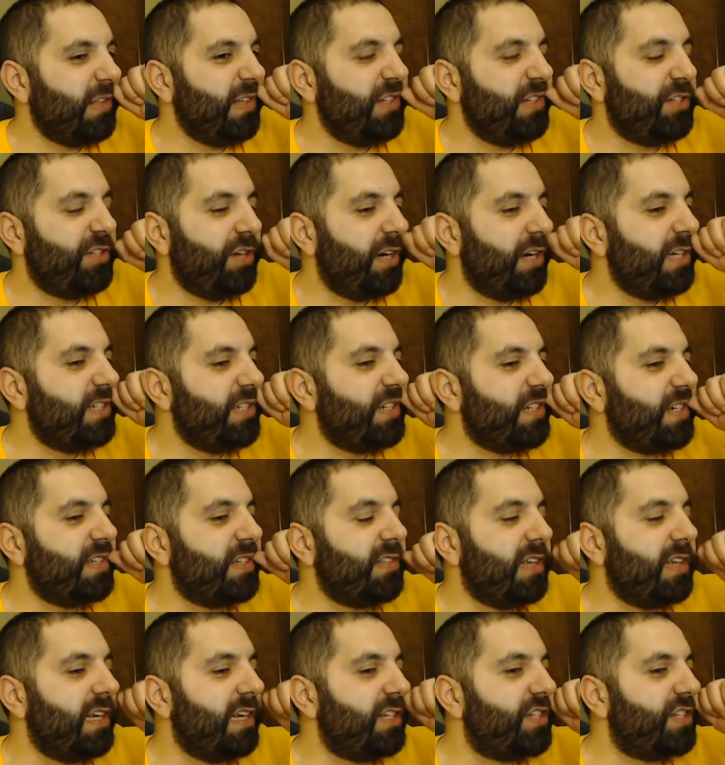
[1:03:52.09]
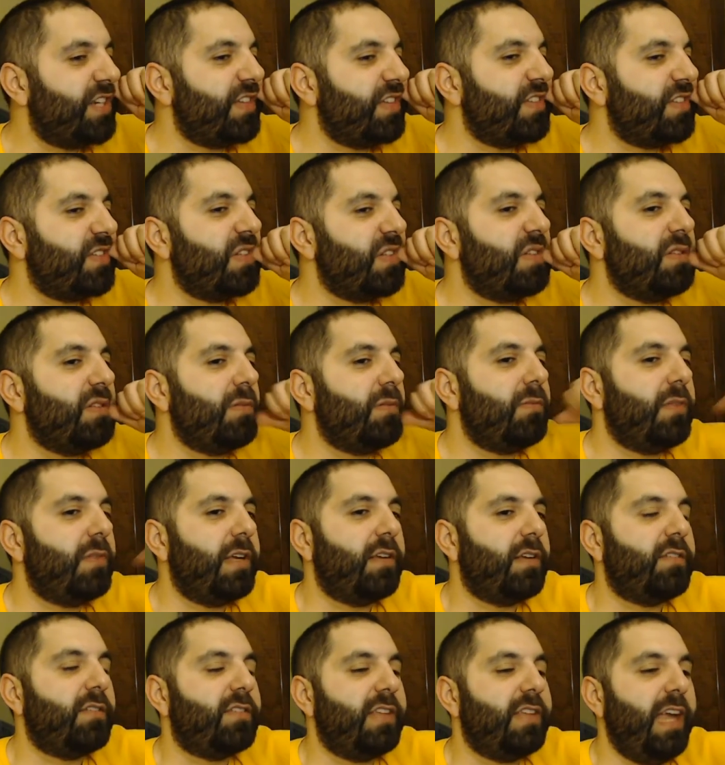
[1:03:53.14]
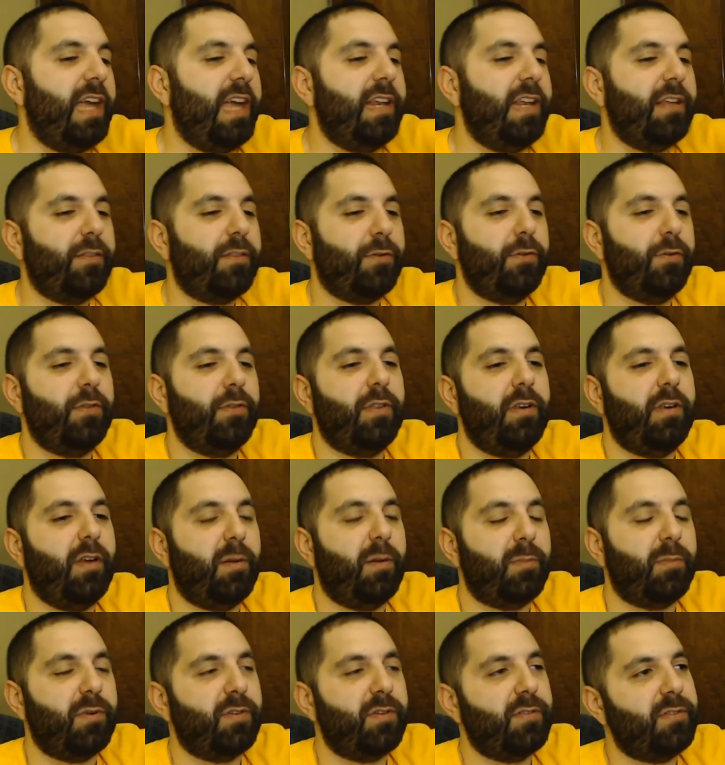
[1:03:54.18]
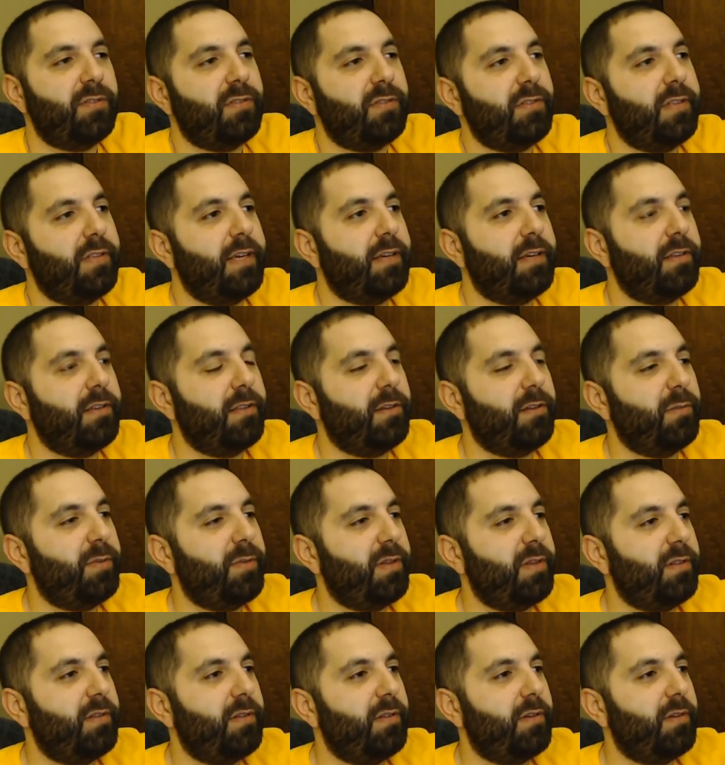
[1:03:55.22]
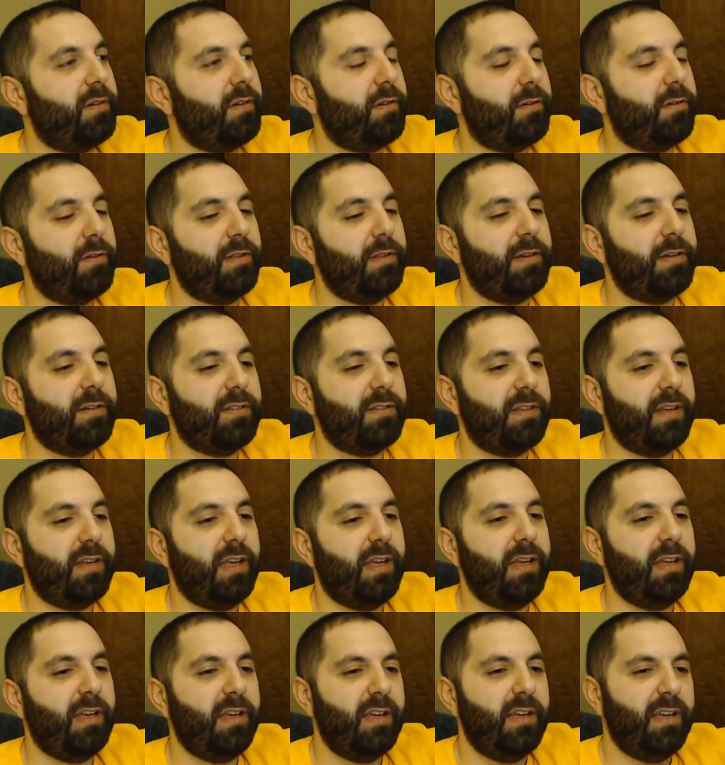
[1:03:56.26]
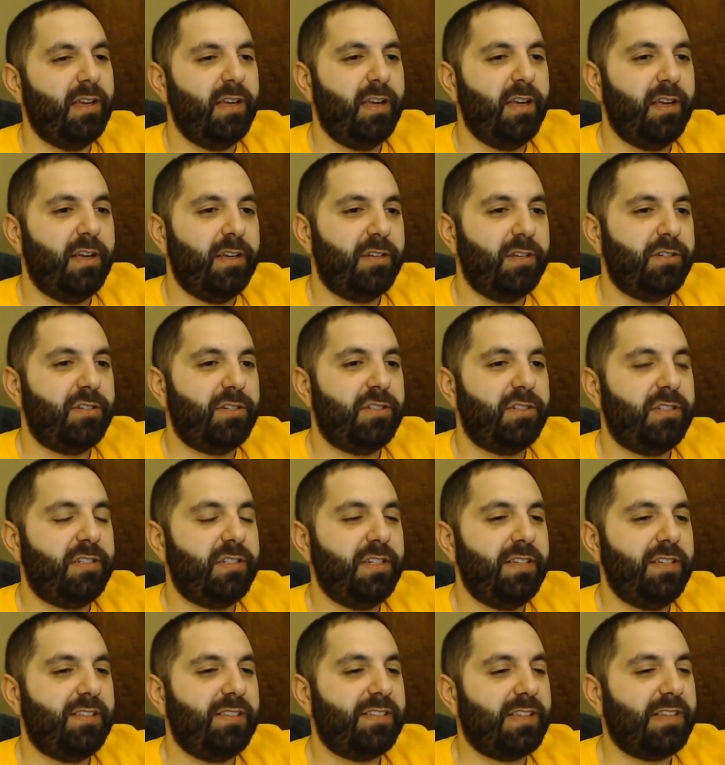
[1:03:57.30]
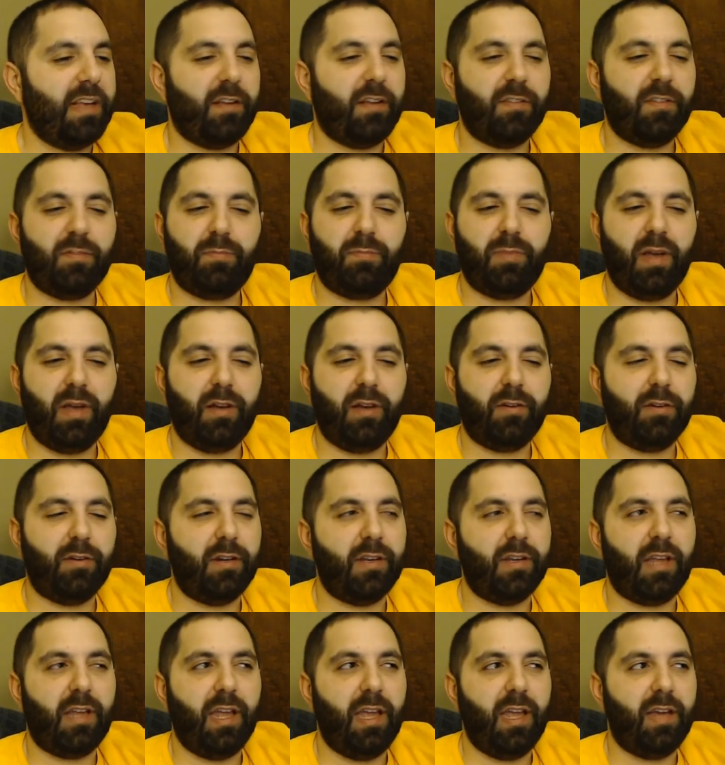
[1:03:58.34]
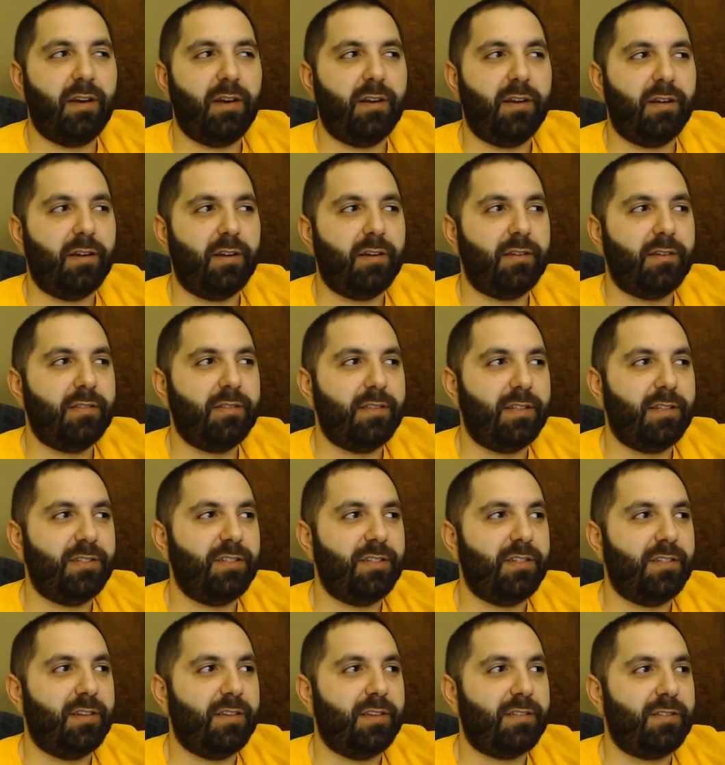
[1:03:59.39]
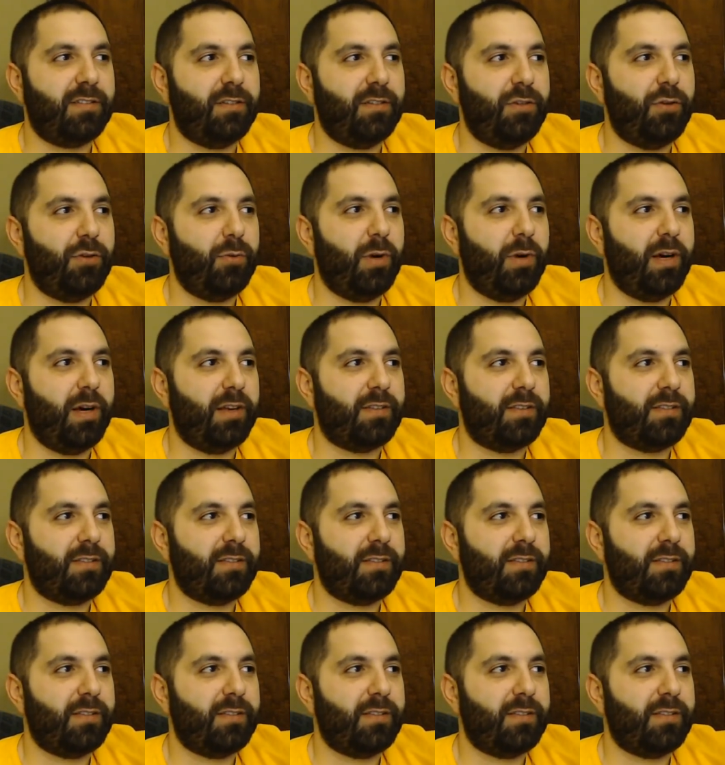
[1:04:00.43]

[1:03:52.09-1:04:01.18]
to judge because like just like scanning through the numbers like a little bit earlier today, she sells better in Canada than she does in the US.